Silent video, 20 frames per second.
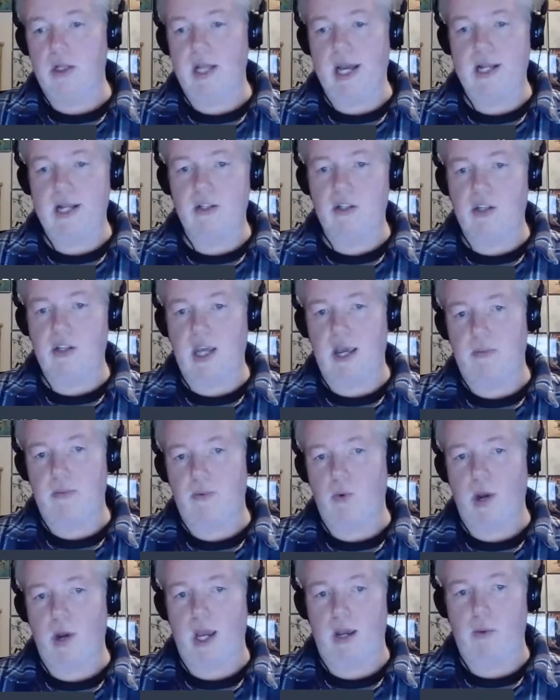
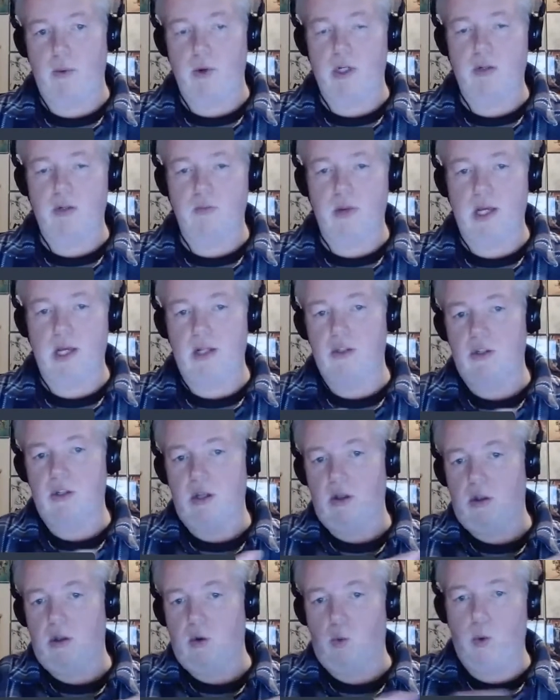landscape way, which
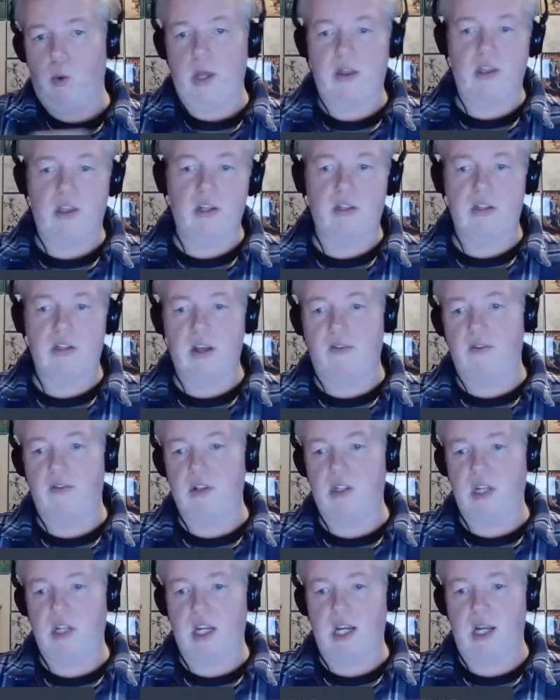means the width is
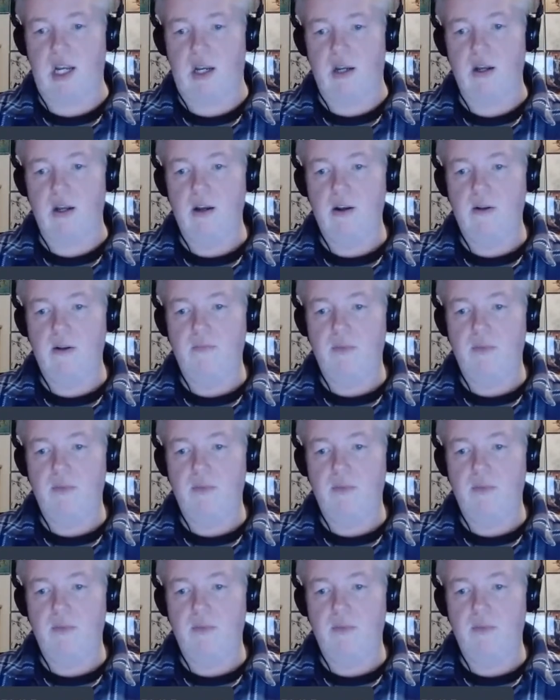17